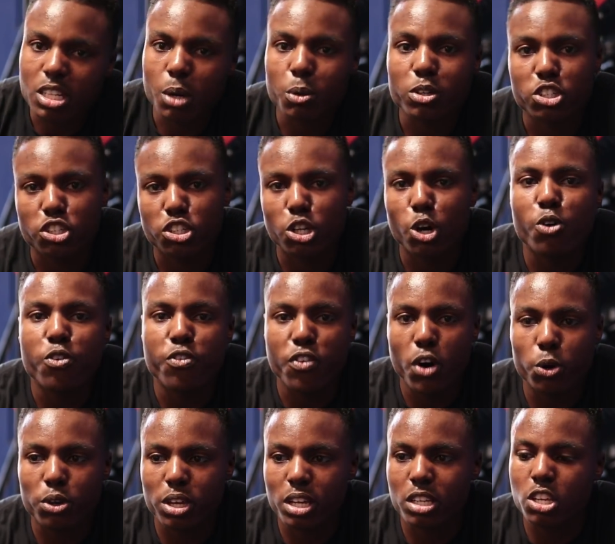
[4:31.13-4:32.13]
I was so
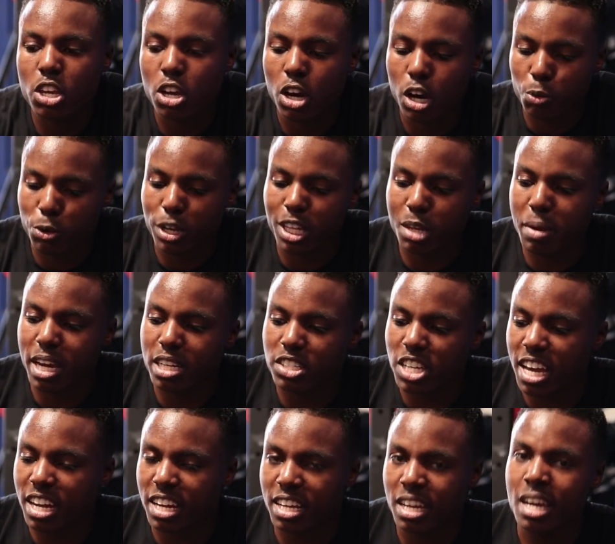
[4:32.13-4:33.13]
focused on really
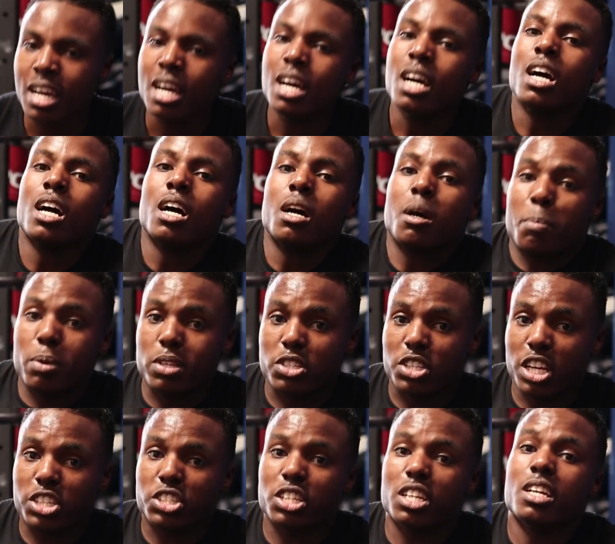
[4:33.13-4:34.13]
maintaining
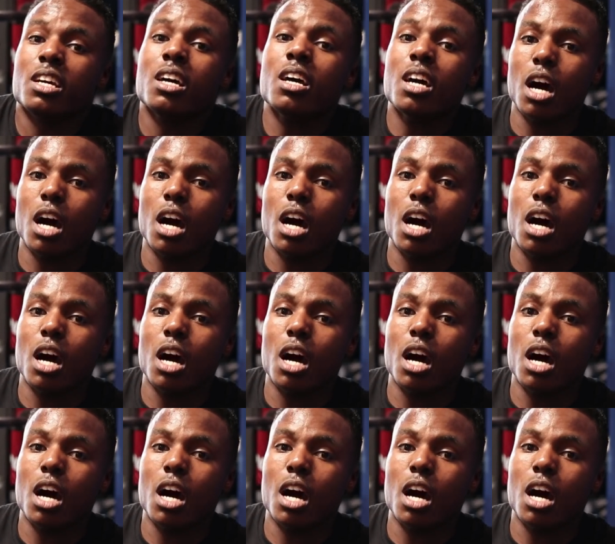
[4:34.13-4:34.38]
position,